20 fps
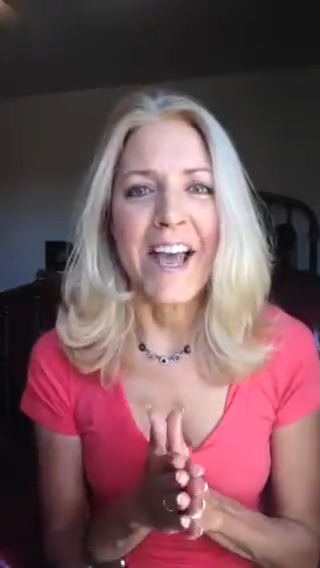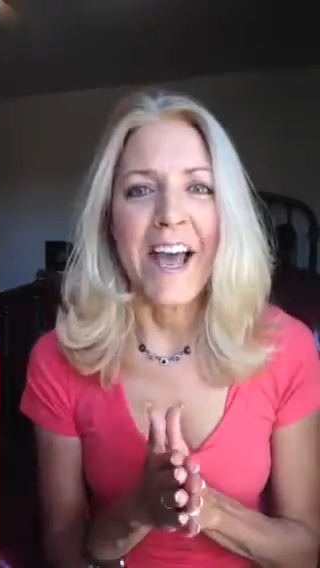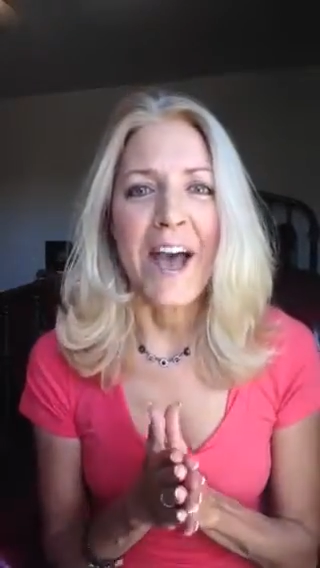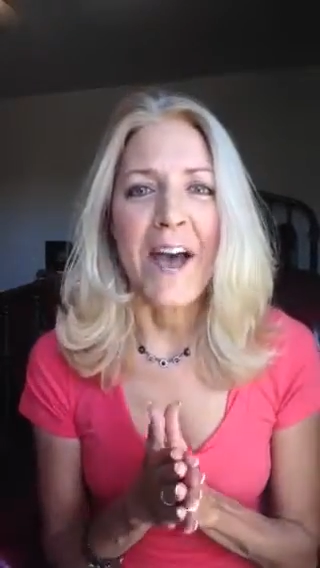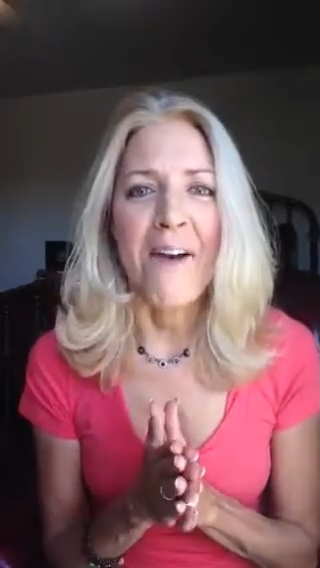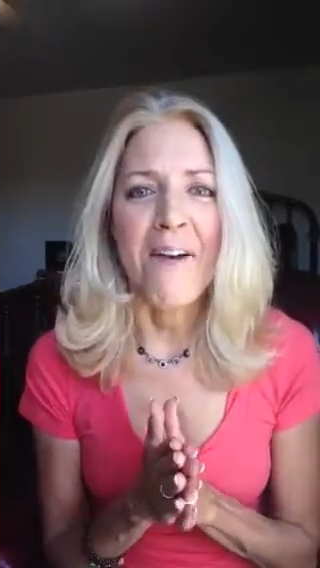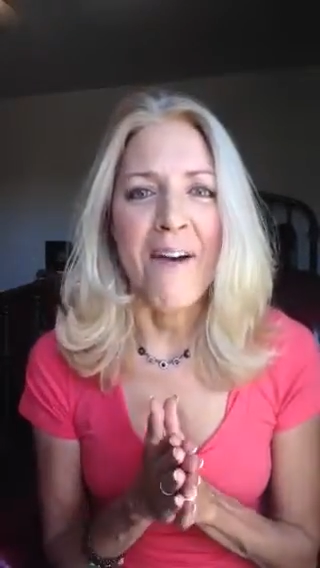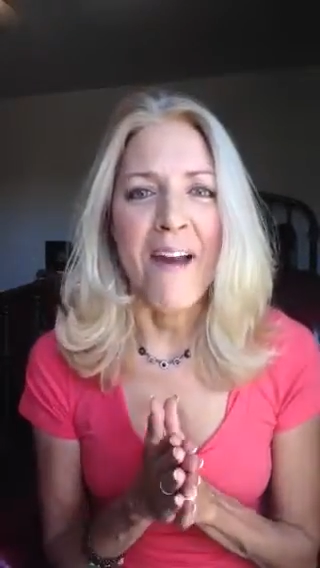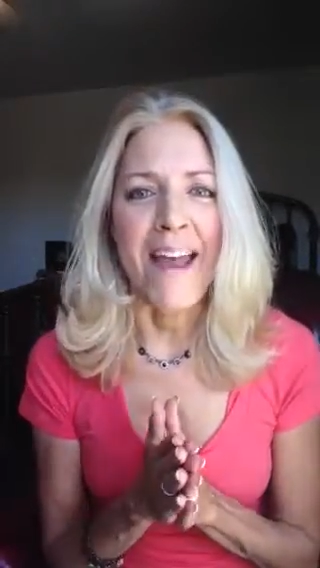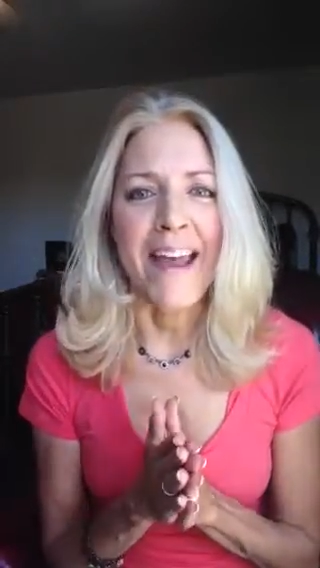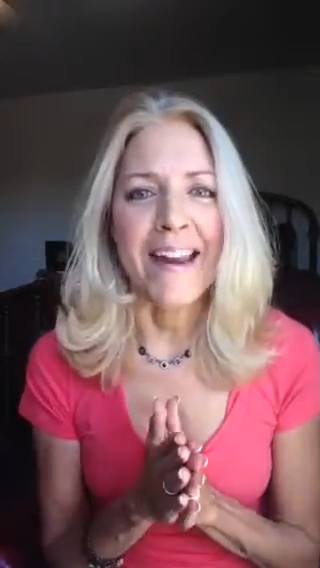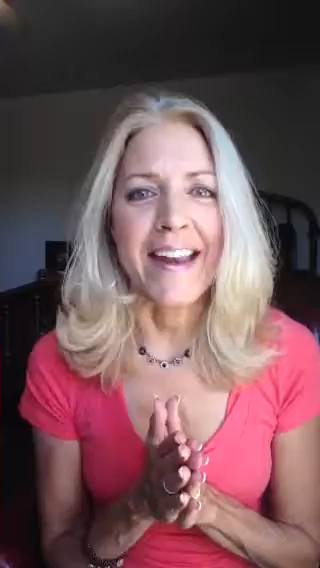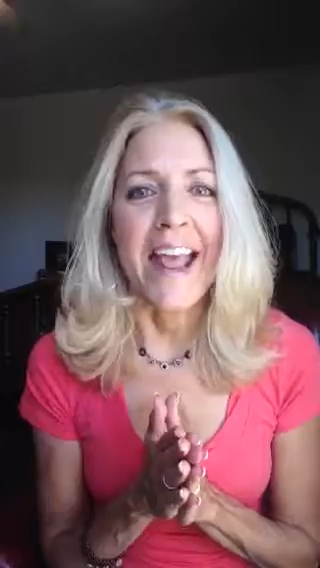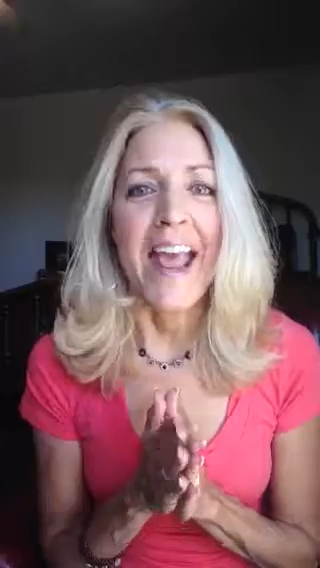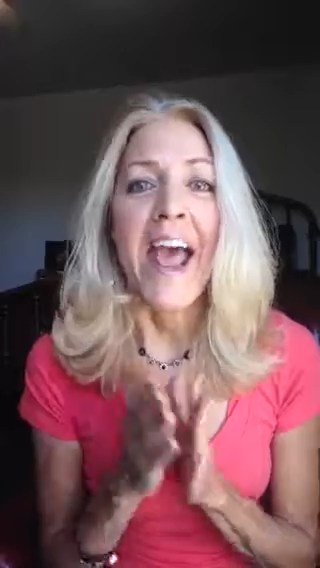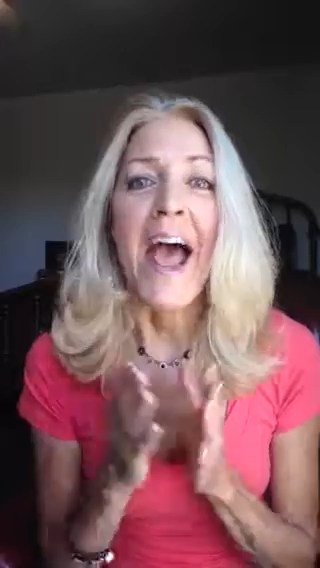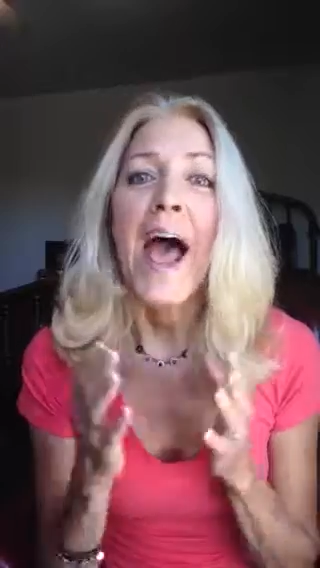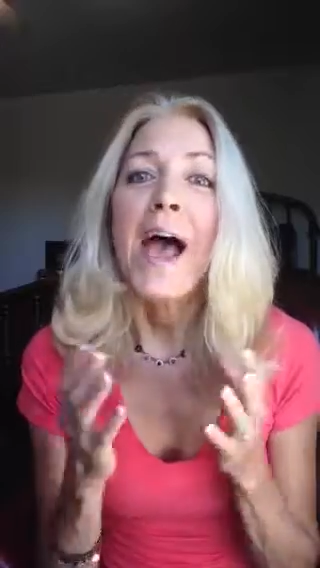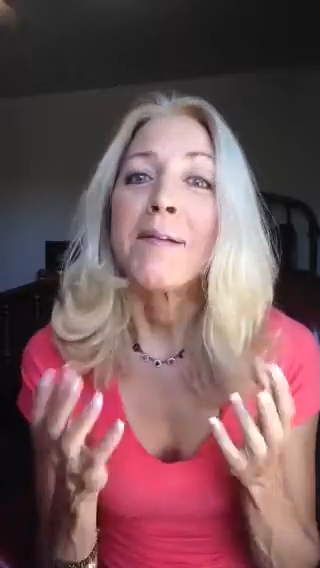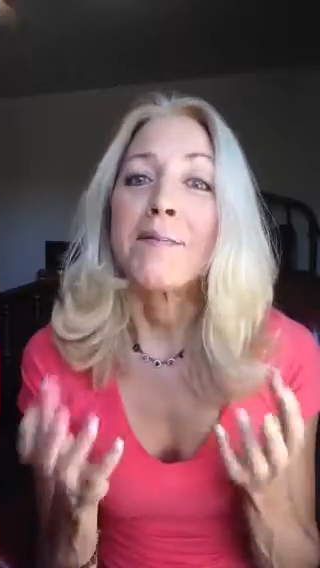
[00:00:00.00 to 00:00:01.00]
All right,
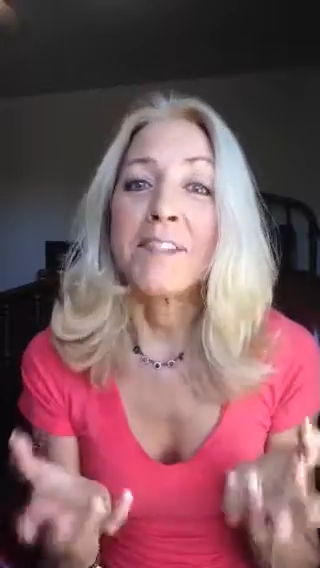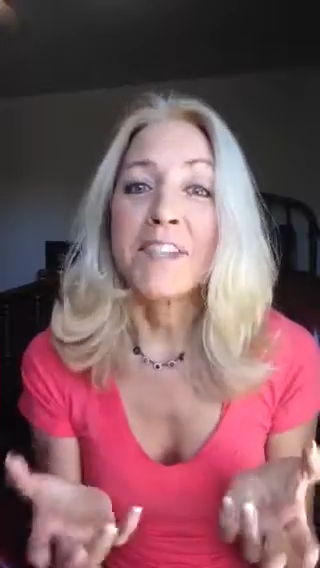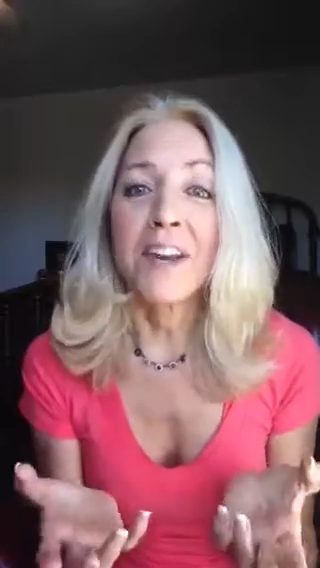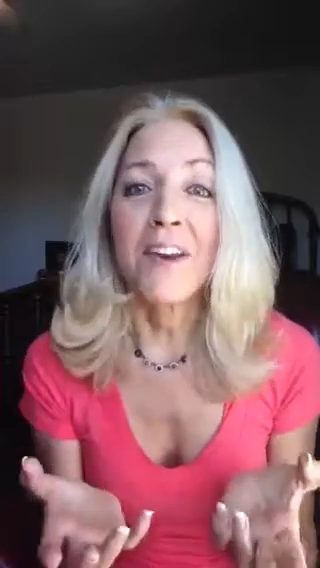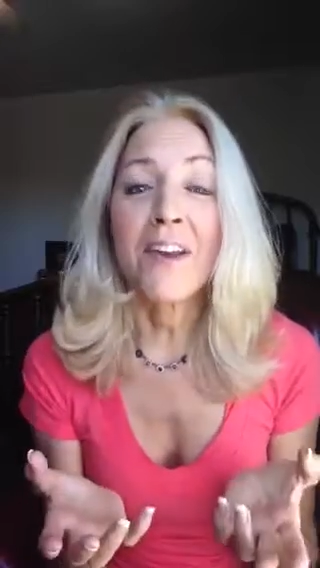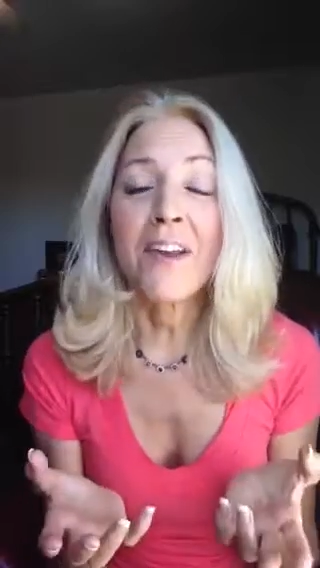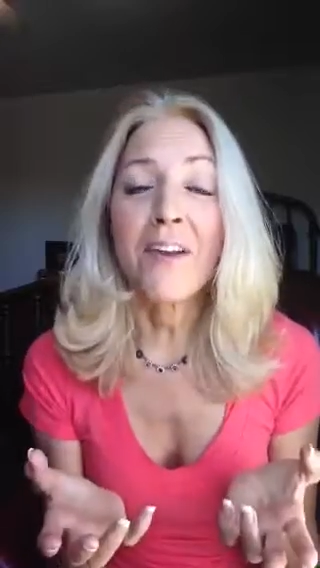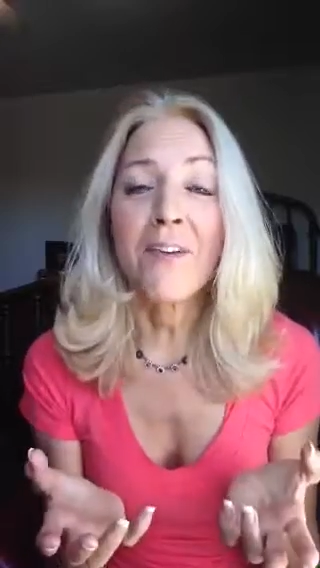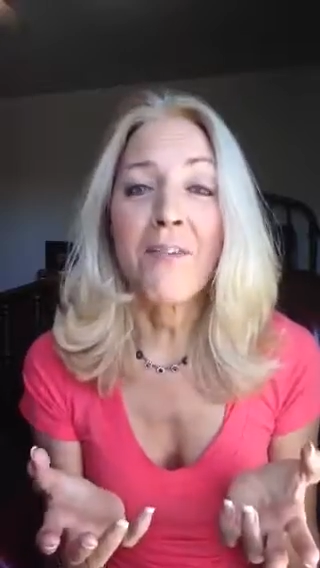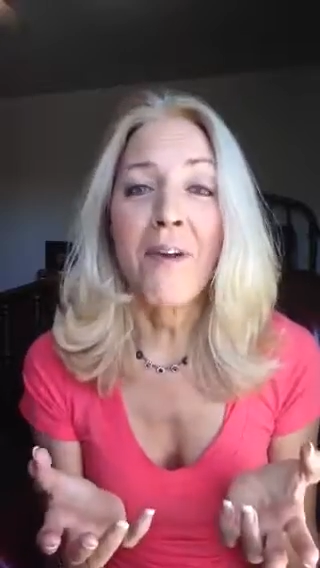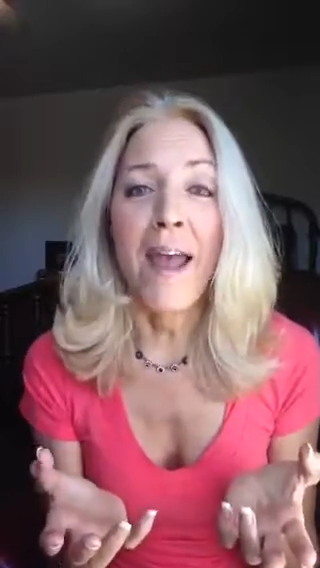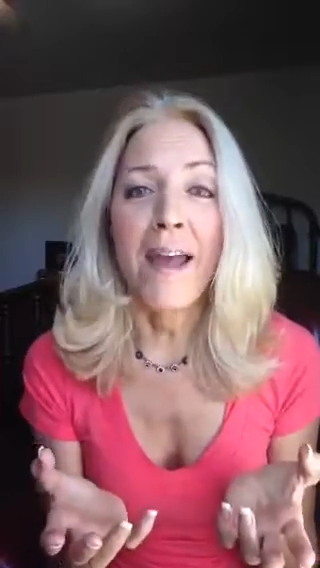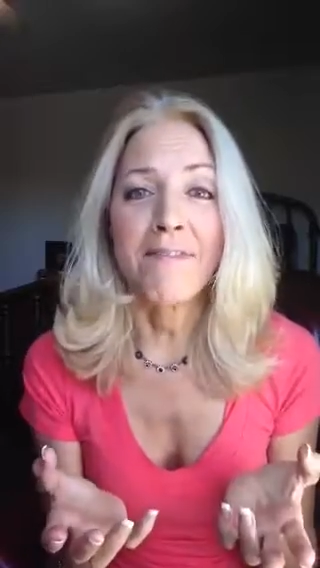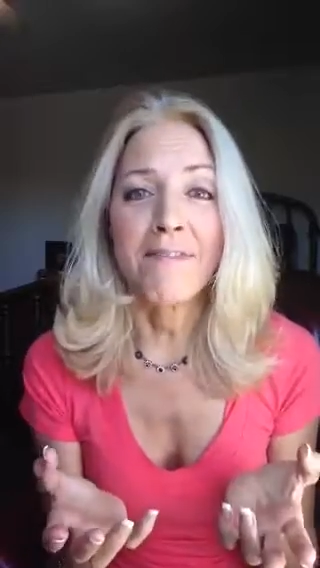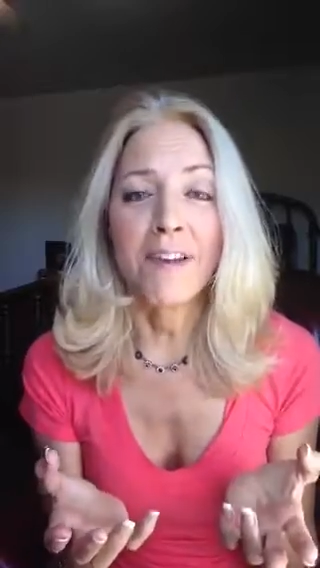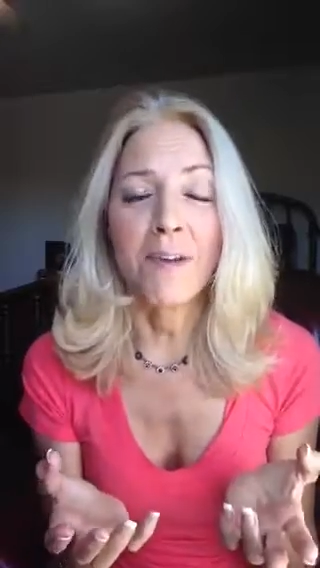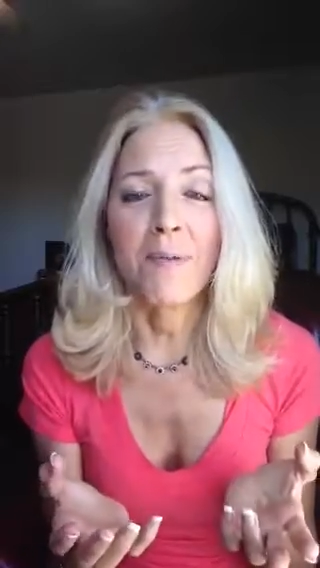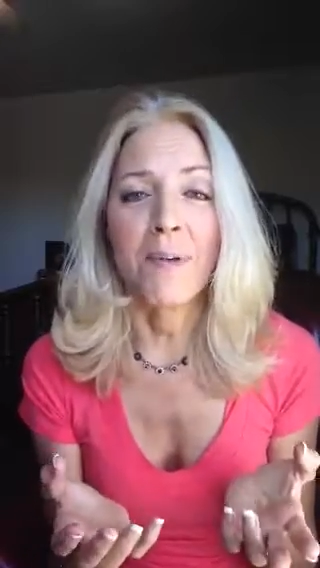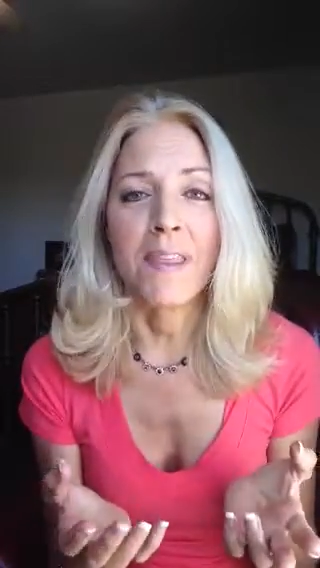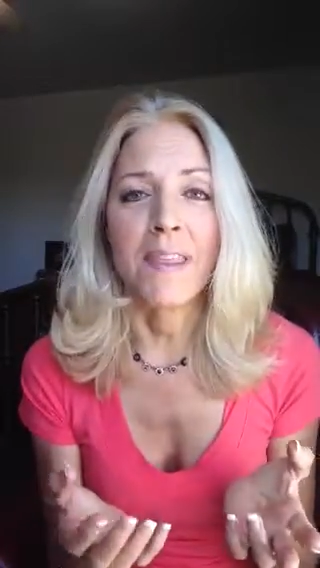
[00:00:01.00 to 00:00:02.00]
I'm sharing a
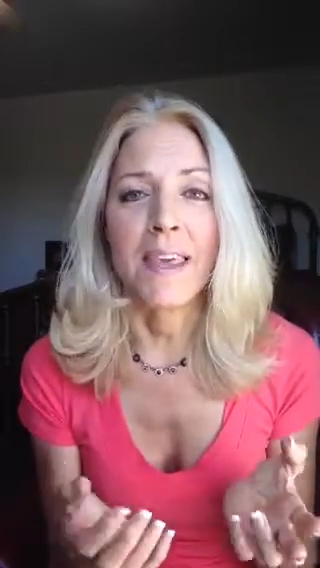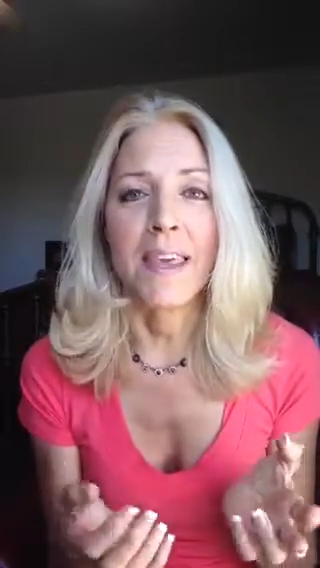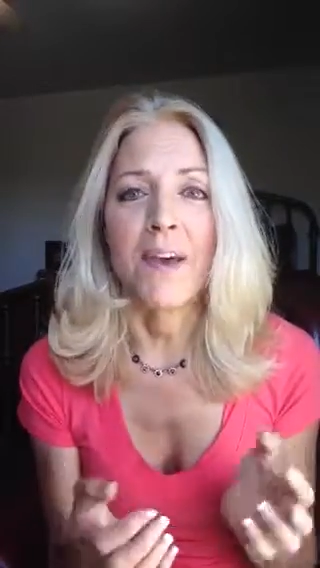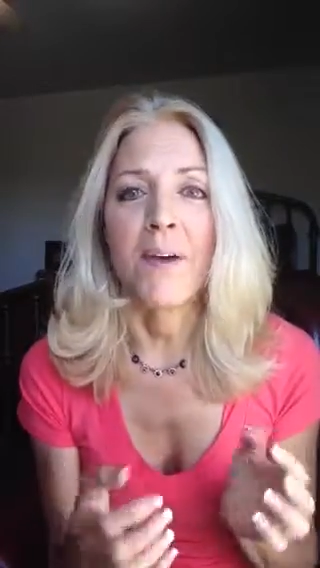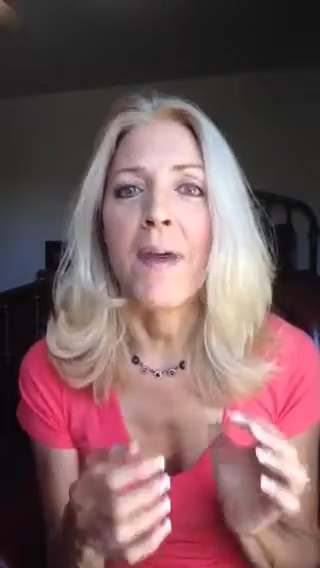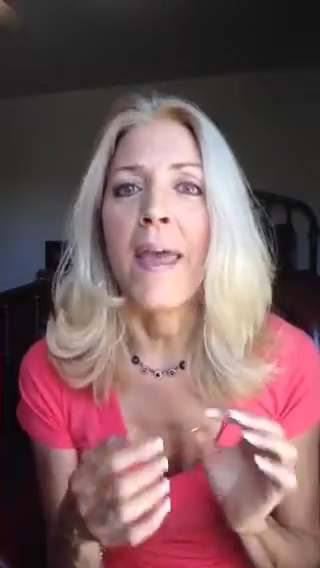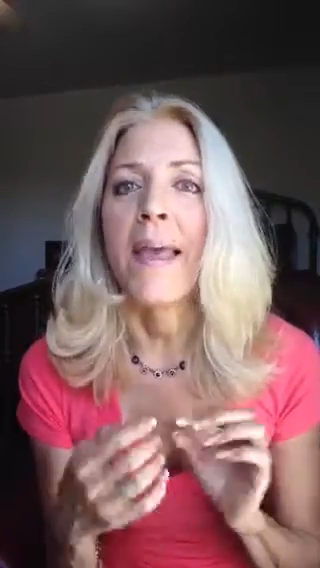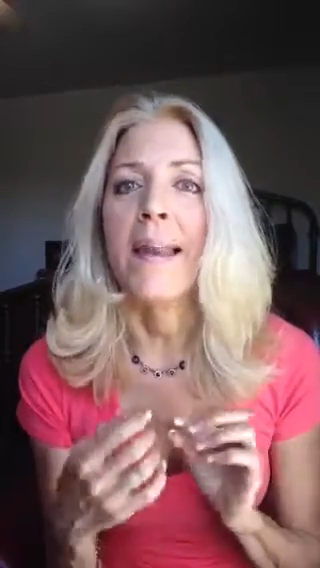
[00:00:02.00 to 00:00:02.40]
graphic with you,